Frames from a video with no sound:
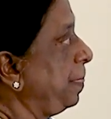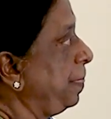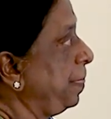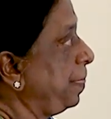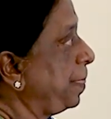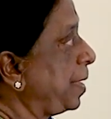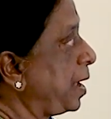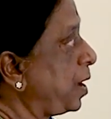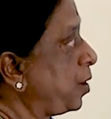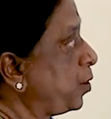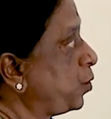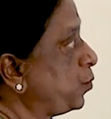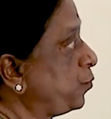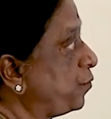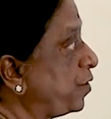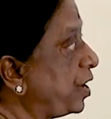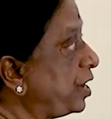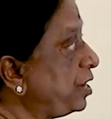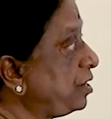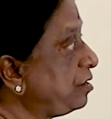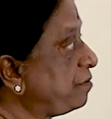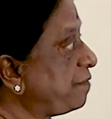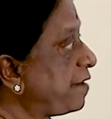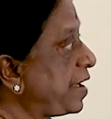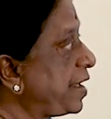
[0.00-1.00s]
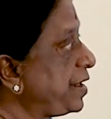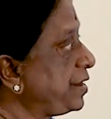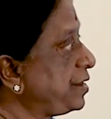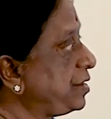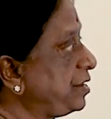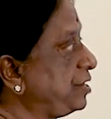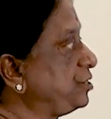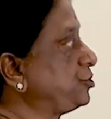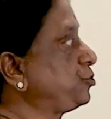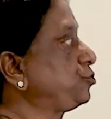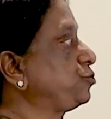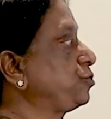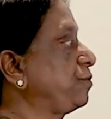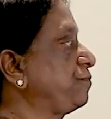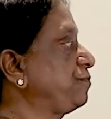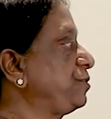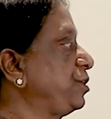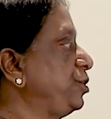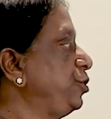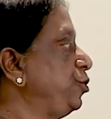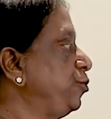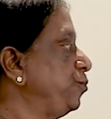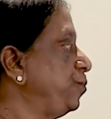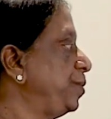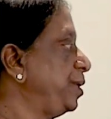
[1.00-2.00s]
Now, worldwide list of
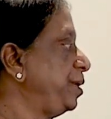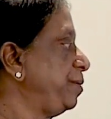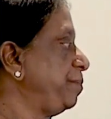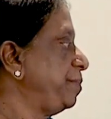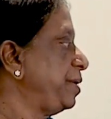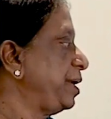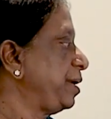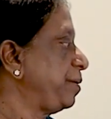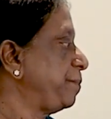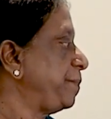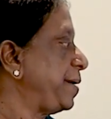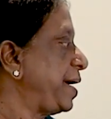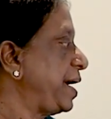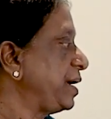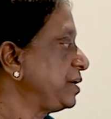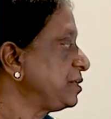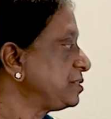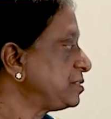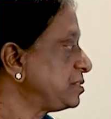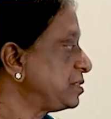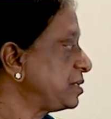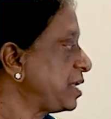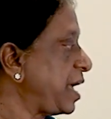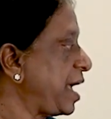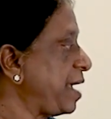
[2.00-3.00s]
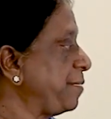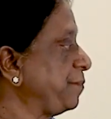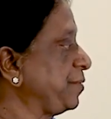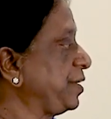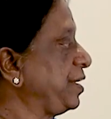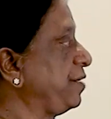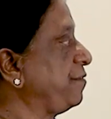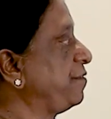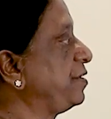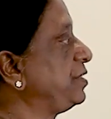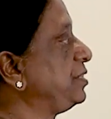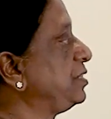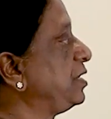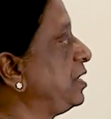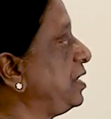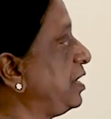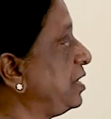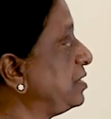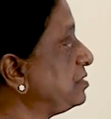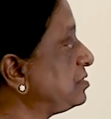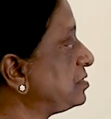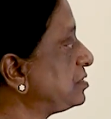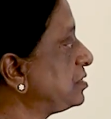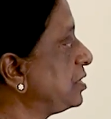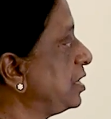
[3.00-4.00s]
the human milk banks, I am given the
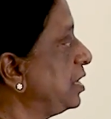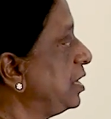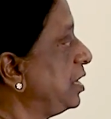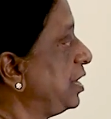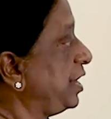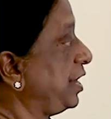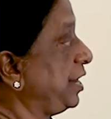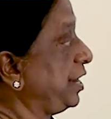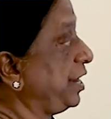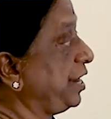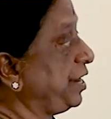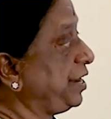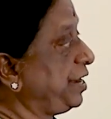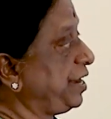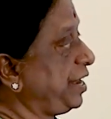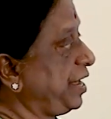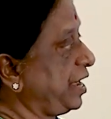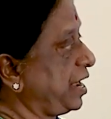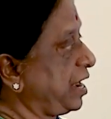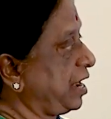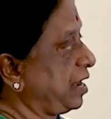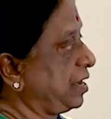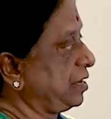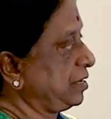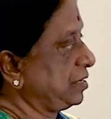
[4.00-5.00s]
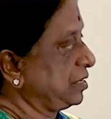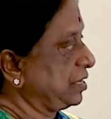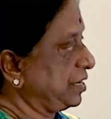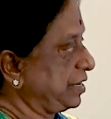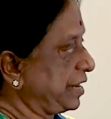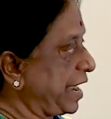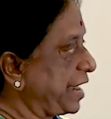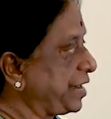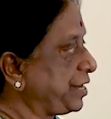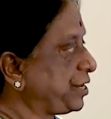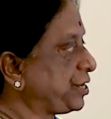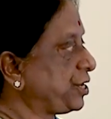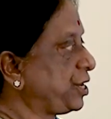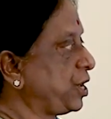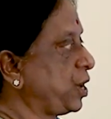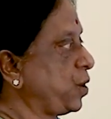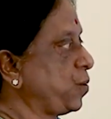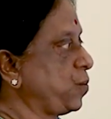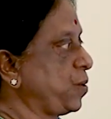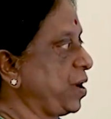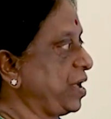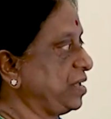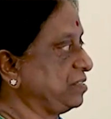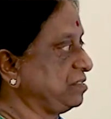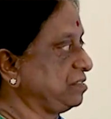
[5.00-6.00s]
list. In India, right
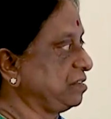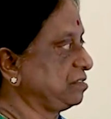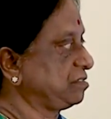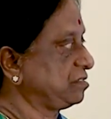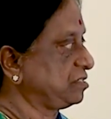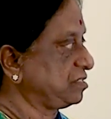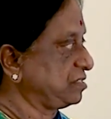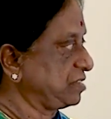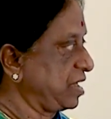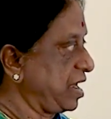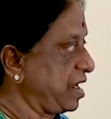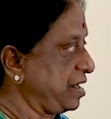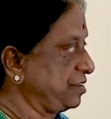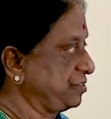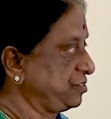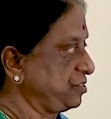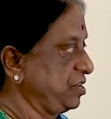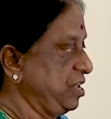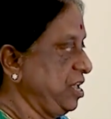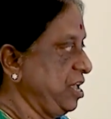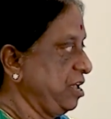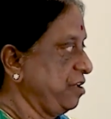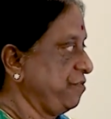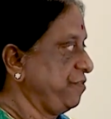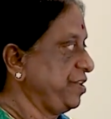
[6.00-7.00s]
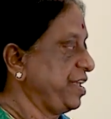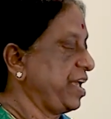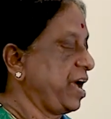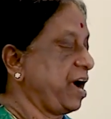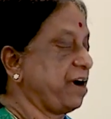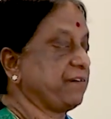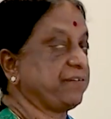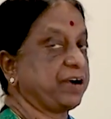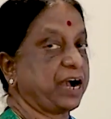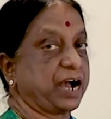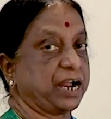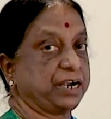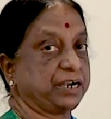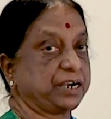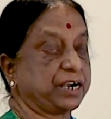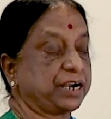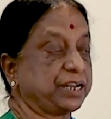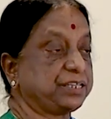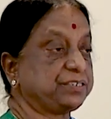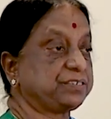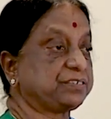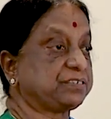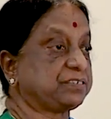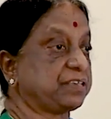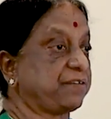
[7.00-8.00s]
now as it stands, we have
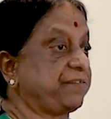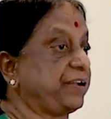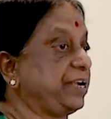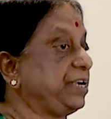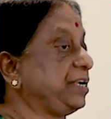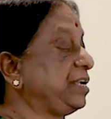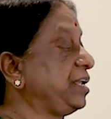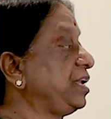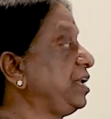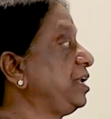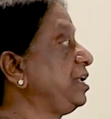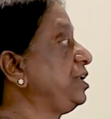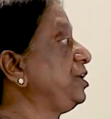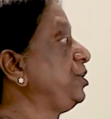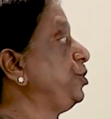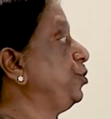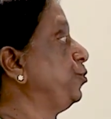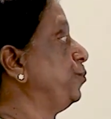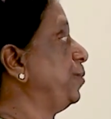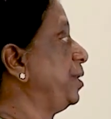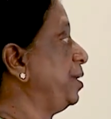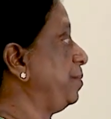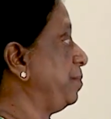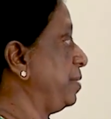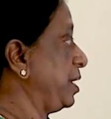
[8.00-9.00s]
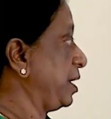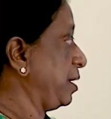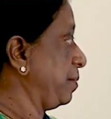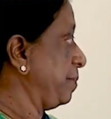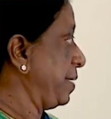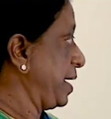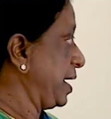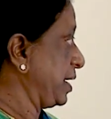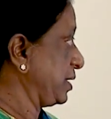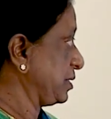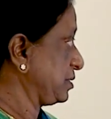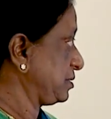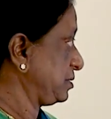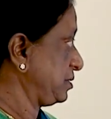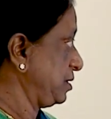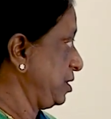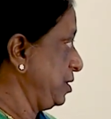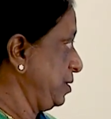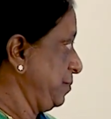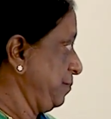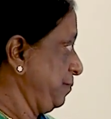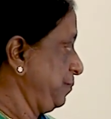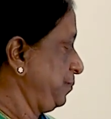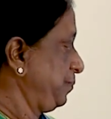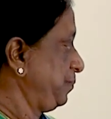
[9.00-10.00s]
117 human milk banks.